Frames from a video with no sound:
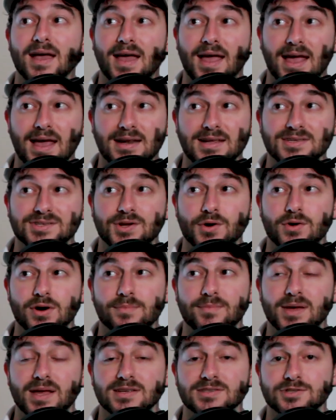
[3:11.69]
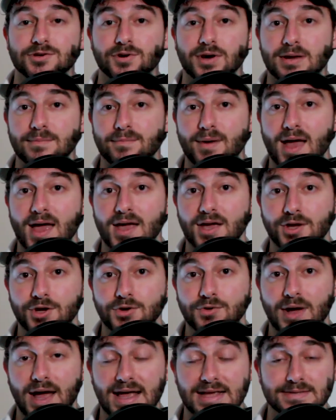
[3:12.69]
and he's going up against Green Bay,
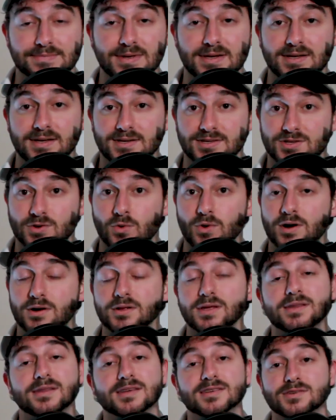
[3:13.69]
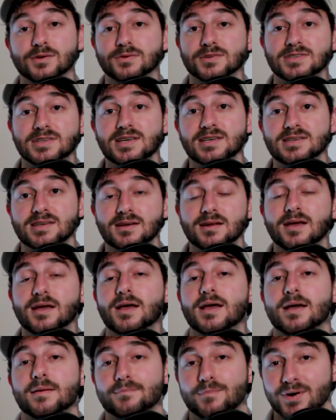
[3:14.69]
who has been historically this whole season
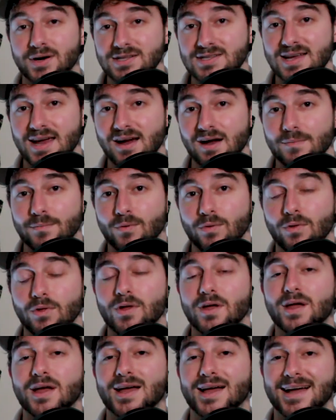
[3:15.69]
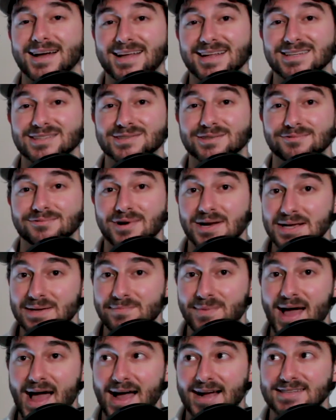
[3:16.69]
pretty terrible against
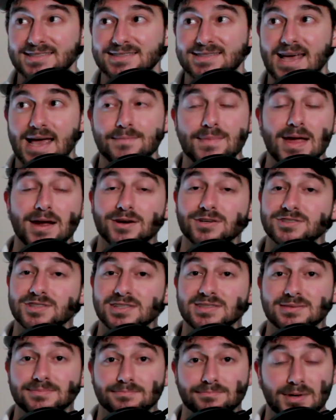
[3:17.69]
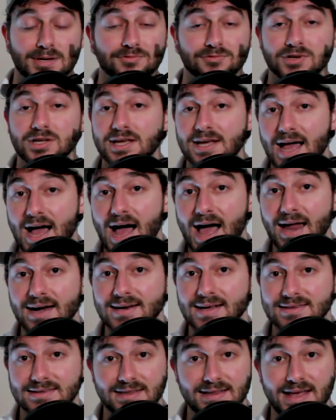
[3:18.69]
running backs. Cam Akers has been really hot
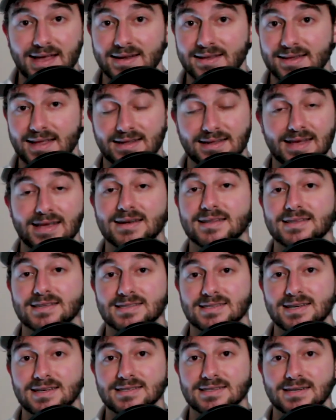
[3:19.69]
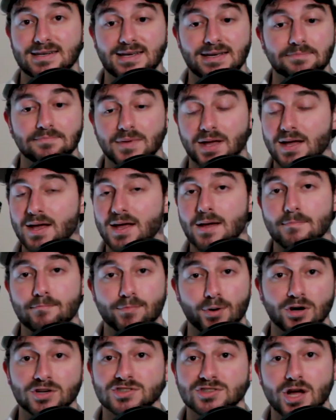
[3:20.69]
at the end of the season. He
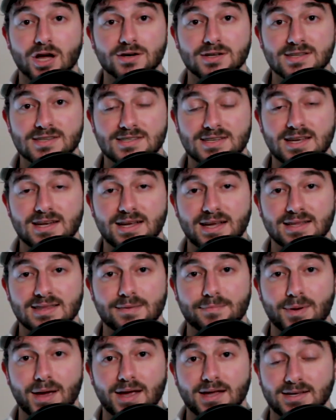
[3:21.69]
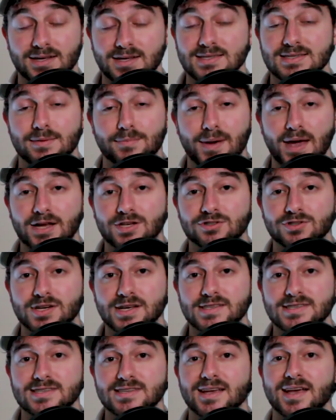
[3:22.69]
burst onto the scene against the
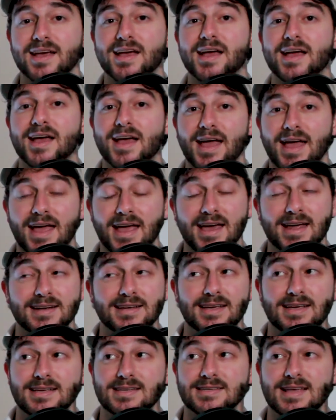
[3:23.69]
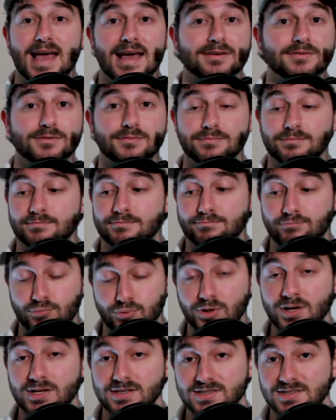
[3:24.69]
Patriots, and he's had
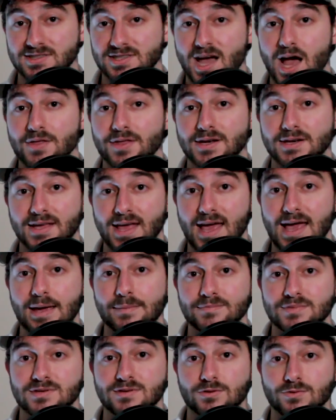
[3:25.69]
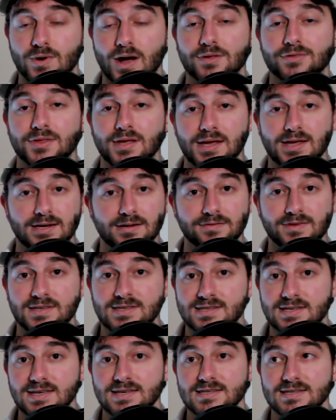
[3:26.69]
pretty solid games throughout the end of the
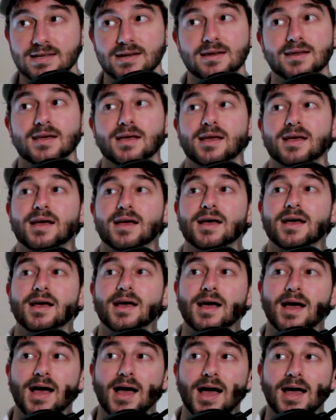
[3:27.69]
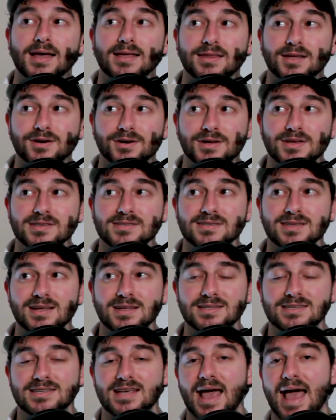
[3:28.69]
season. There is
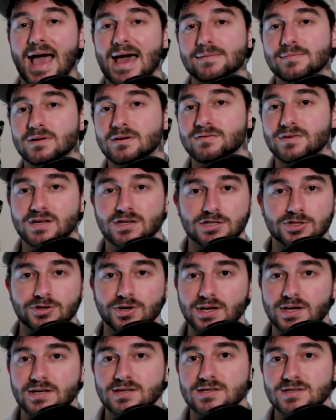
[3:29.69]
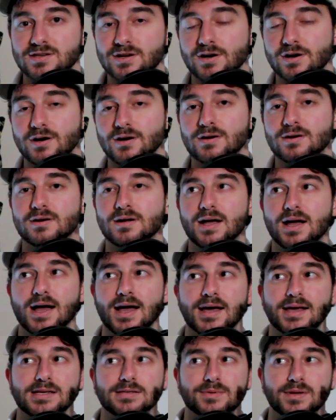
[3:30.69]
a tad bit of injury concern.
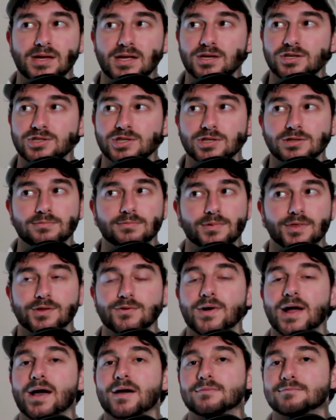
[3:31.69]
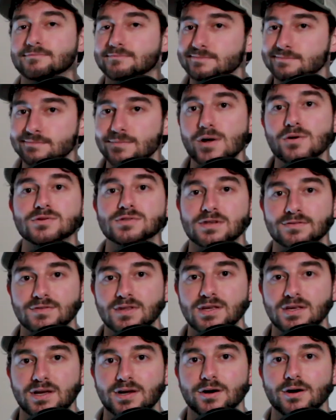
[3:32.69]
He's been injured throughout most of
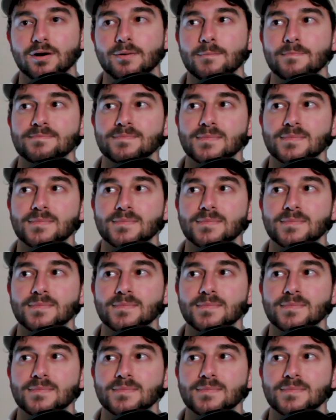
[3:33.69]
the year,